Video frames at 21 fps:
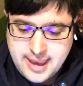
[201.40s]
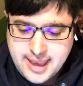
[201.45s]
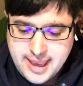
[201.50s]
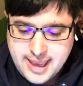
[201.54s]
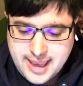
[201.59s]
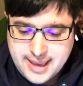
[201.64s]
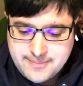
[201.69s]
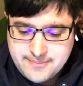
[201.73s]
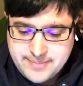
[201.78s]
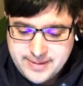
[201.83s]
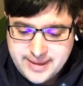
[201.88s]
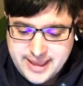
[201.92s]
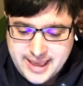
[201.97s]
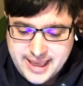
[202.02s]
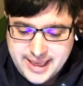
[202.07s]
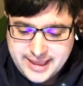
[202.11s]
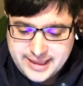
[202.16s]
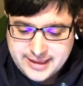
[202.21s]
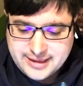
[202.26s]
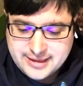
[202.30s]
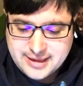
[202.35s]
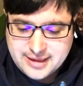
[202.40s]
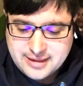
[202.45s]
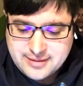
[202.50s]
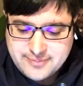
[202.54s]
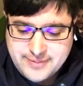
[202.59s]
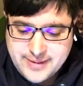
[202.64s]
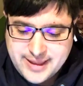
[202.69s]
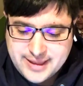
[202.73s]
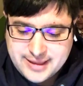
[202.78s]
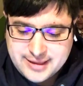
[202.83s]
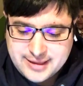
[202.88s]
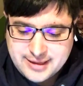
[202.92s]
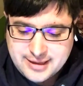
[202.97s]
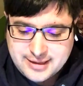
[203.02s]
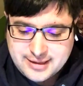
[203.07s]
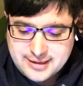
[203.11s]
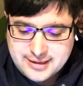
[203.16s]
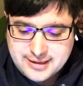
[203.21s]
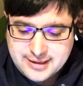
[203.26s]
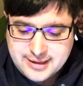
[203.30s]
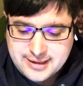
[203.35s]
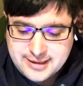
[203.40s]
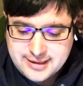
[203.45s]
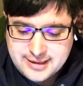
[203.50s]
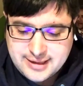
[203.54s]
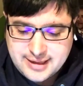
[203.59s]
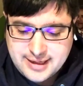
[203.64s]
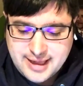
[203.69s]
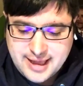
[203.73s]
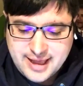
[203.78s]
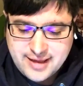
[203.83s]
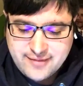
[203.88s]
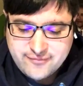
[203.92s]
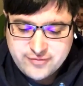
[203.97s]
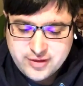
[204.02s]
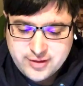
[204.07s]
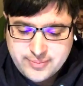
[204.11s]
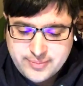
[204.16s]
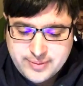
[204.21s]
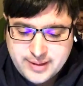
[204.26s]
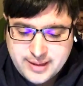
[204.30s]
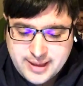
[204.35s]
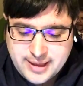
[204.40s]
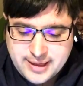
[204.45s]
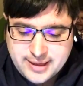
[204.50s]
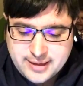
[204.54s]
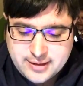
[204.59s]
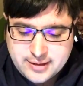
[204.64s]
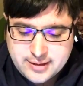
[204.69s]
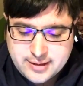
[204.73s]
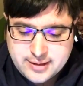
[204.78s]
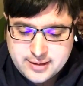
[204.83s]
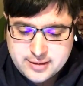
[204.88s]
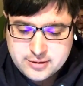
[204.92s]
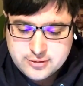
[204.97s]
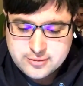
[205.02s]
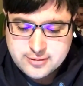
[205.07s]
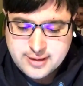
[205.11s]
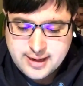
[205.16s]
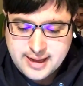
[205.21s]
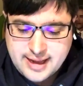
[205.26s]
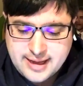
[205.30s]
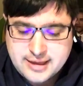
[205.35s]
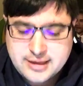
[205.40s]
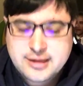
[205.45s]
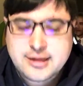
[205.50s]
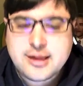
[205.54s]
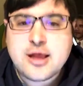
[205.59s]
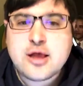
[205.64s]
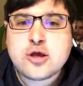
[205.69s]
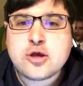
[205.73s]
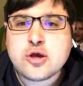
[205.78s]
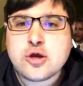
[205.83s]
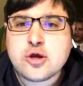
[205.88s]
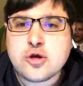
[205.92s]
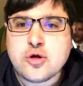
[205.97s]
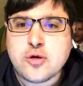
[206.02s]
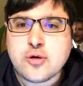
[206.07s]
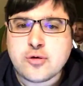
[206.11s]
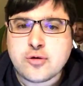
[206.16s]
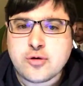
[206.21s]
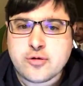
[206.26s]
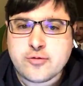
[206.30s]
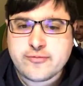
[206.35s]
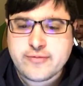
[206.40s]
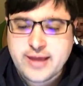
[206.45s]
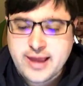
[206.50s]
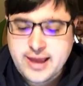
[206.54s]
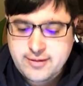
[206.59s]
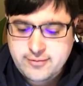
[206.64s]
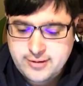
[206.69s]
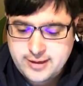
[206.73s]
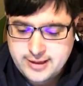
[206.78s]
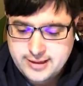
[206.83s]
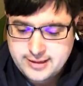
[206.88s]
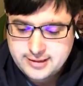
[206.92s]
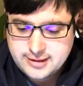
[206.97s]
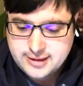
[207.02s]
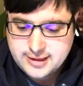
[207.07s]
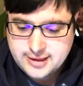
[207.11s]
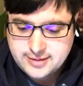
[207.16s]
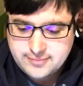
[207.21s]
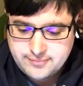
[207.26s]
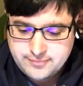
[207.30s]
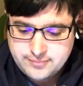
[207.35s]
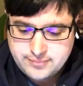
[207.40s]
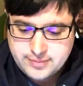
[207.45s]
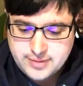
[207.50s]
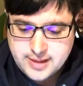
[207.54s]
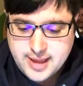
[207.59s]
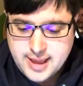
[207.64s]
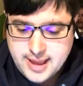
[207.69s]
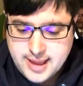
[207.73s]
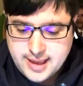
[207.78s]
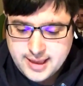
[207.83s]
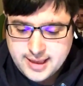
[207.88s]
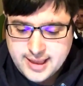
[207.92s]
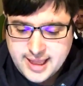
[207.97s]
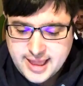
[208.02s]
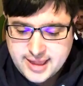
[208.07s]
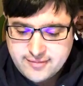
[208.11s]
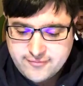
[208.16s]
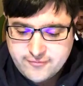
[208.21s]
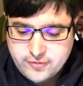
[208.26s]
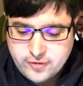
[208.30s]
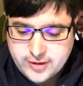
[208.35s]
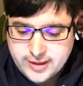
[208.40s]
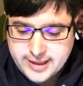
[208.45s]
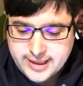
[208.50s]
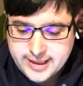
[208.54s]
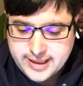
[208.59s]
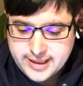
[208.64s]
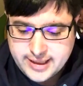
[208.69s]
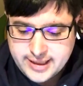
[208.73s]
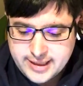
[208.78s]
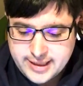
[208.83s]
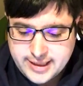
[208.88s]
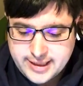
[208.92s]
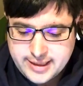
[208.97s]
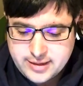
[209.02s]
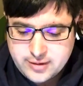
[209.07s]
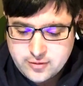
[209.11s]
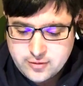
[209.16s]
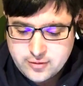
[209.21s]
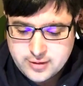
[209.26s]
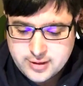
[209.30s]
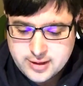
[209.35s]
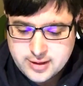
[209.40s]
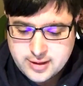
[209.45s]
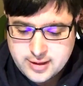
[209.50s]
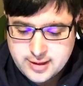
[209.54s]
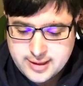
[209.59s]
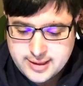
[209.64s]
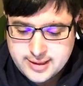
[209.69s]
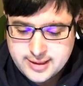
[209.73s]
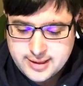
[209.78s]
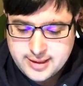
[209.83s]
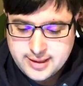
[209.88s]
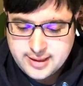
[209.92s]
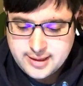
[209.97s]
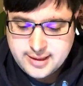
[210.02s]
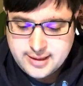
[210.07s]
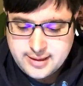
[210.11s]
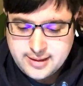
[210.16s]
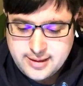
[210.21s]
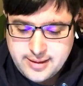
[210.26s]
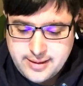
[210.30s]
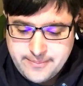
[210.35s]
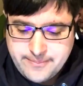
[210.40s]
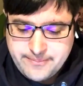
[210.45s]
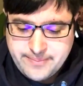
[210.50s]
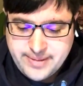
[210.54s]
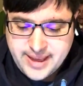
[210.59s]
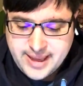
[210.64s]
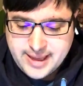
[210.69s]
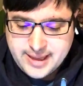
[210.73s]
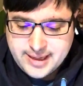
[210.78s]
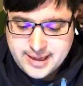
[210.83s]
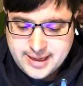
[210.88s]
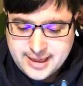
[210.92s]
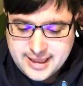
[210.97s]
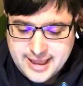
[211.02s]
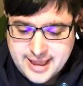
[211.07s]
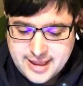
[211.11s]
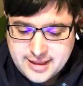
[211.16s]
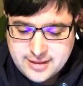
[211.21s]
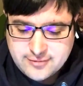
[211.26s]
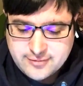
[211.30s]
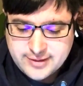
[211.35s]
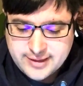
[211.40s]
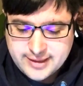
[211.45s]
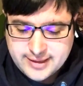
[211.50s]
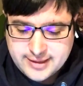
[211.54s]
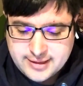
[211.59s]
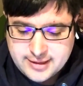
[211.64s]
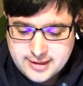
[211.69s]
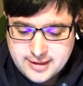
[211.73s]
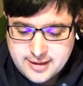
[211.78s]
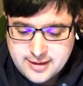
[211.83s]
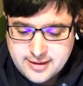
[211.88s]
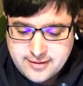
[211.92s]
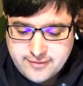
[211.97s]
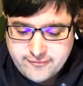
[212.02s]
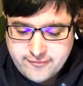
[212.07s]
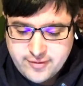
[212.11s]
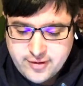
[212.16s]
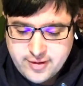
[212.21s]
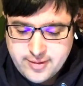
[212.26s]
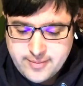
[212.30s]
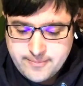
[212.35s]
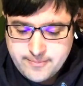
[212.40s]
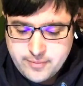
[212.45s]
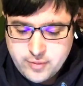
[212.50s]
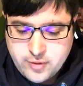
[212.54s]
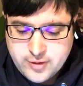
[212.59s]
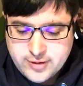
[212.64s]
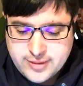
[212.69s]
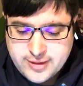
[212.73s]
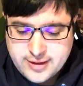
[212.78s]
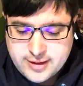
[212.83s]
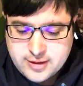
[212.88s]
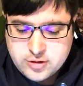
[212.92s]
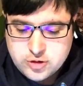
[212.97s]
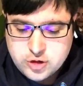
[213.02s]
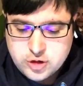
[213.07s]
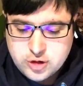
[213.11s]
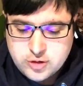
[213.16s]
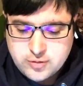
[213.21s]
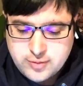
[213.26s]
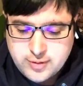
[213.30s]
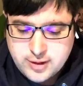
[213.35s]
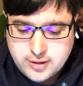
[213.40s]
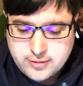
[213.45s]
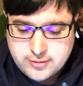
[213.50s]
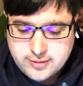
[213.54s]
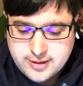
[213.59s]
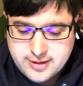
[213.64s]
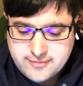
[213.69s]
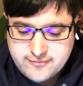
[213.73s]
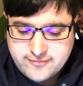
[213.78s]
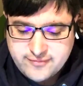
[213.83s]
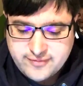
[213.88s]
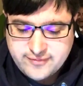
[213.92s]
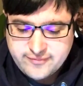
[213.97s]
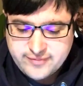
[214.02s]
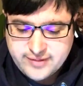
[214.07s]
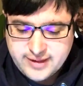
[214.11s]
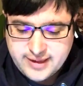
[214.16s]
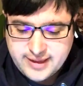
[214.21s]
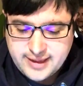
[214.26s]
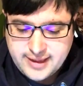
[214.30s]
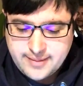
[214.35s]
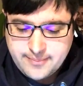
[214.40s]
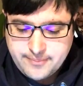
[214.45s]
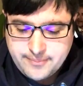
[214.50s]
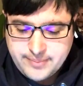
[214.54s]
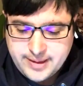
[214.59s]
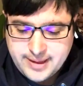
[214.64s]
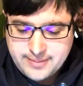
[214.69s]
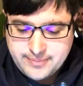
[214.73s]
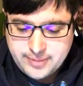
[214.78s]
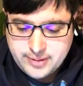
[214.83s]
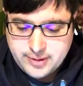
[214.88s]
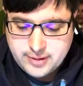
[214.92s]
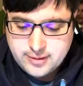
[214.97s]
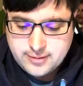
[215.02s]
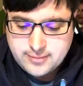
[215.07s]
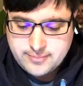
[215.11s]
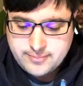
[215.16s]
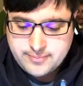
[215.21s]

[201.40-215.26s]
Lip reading: NBA suspends season after player contracts coronavirus. California and Oregon ban gatherings of more than 250 people.